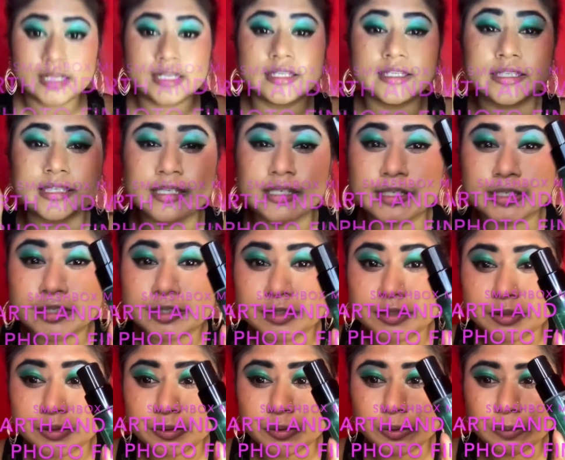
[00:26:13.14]
these
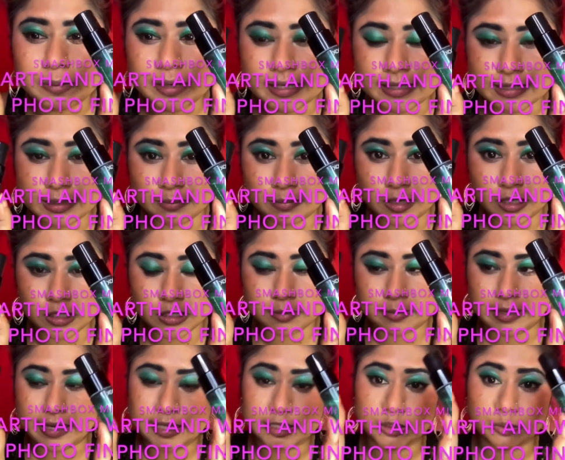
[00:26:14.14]
two by
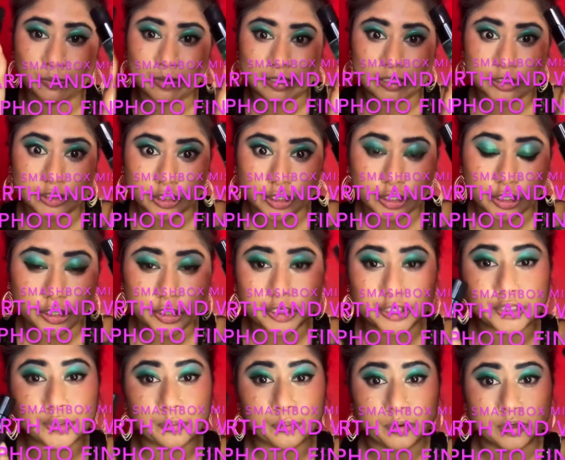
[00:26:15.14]
Smashbacks. One is Earth
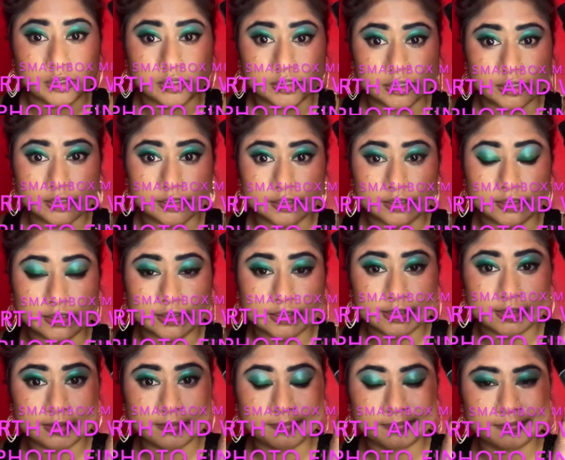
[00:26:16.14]
and one is
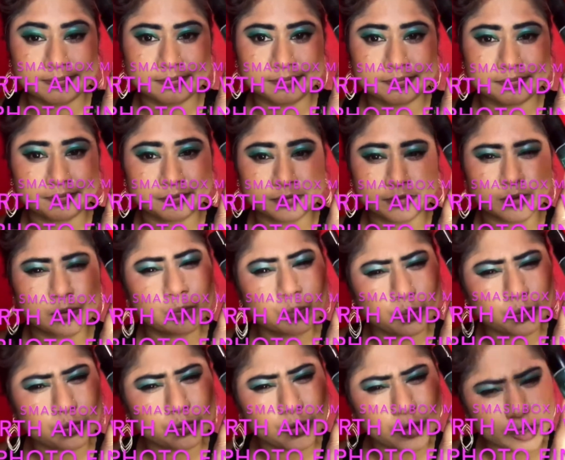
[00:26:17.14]

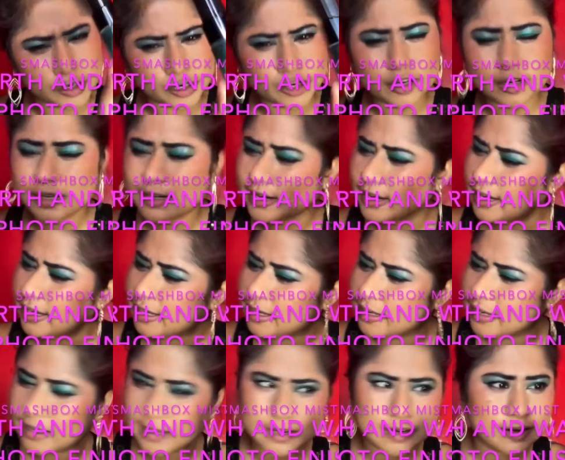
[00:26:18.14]
Earth
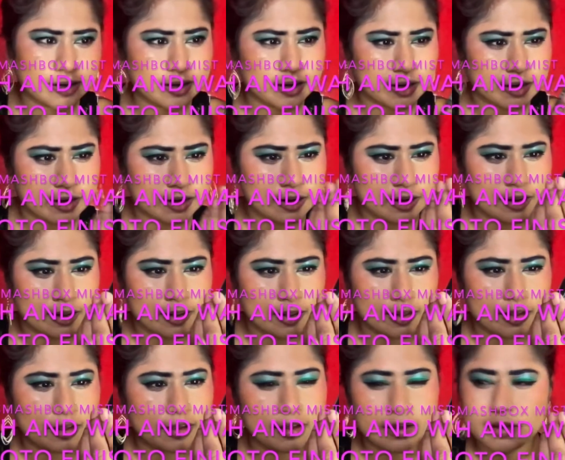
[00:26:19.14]
and
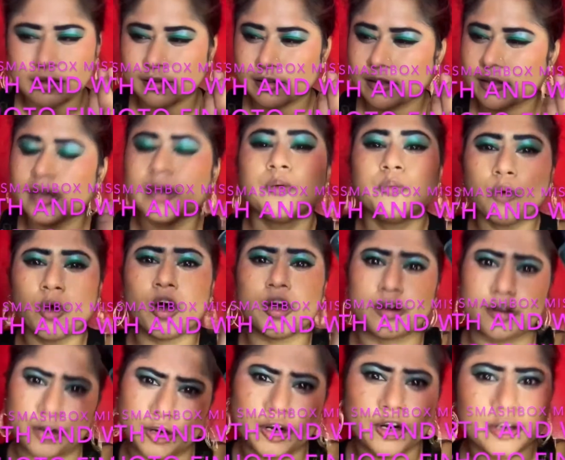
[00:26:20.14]
Water.
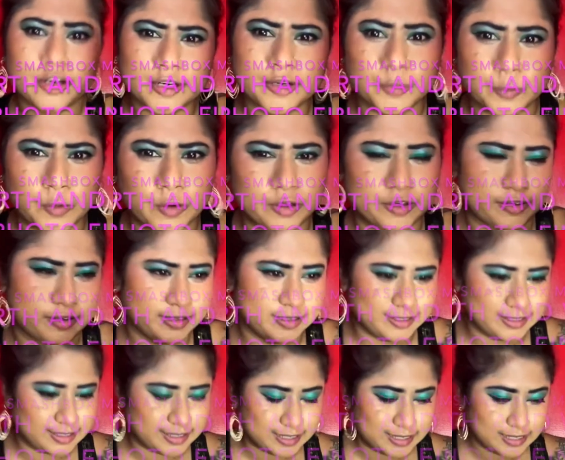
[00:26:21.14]
Earth and Water.
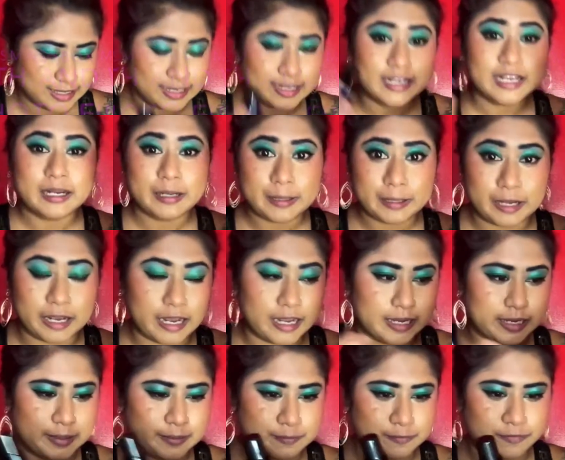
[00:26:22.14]

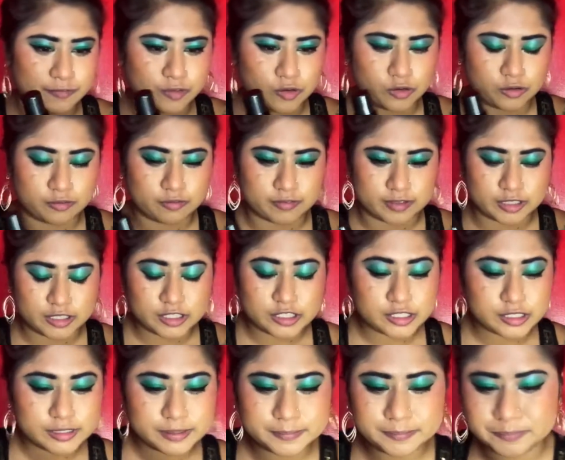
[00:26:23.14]
Photo
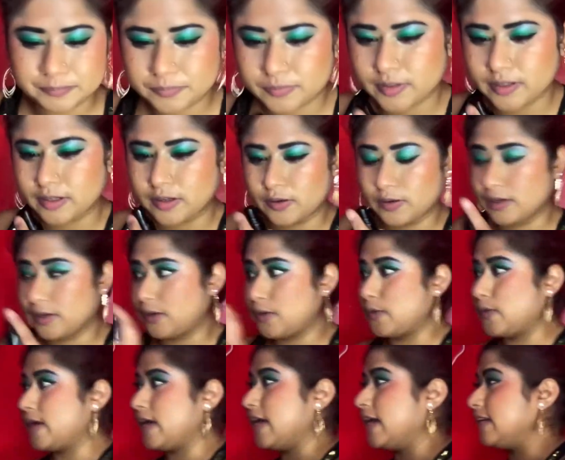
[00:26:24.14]
finish. I'm gonna go
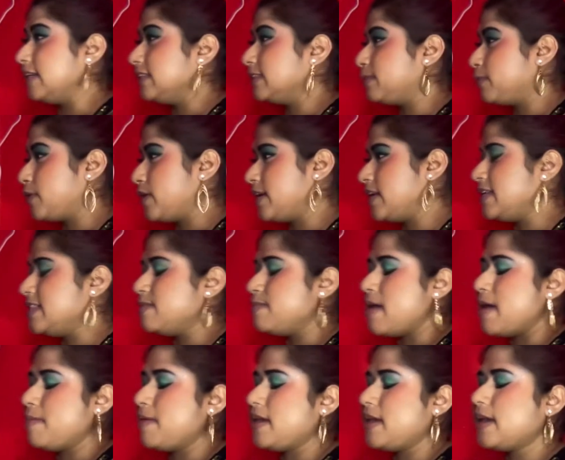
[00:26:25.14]
ahead and spray these
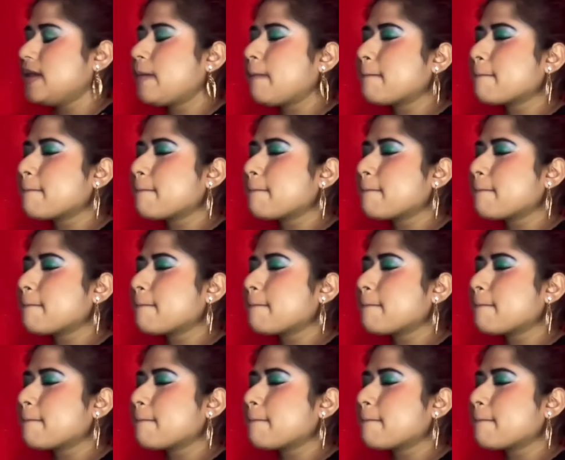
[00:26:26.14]
baby in.